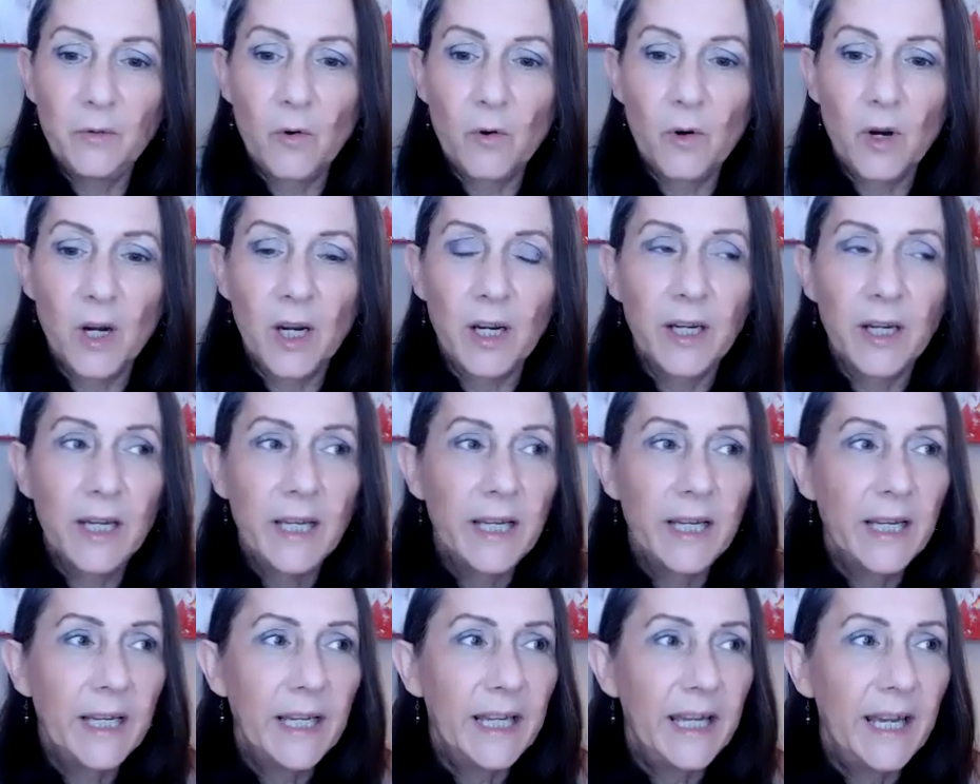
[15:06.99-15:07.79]
Or
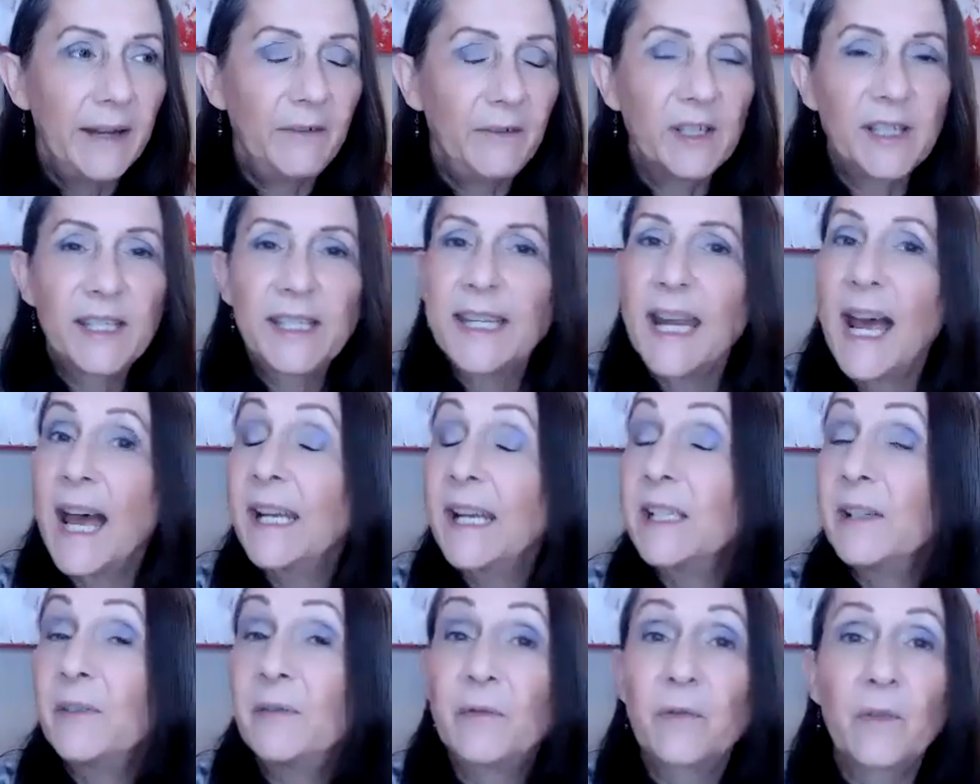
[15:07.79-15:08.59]
if you
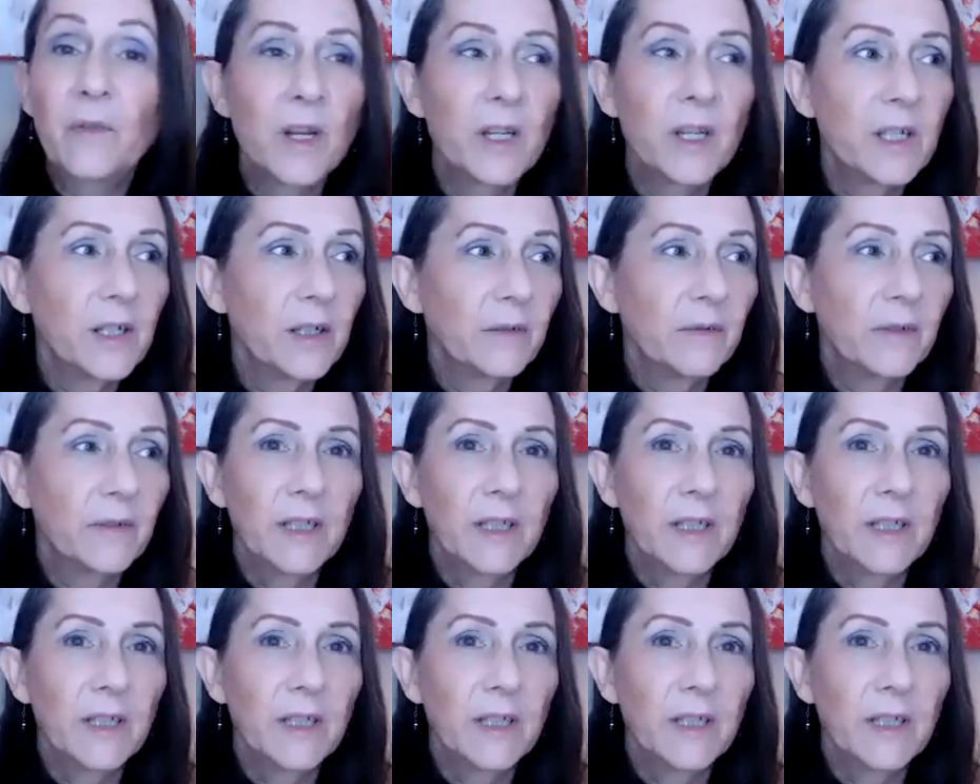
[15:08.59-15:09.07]
stand in front of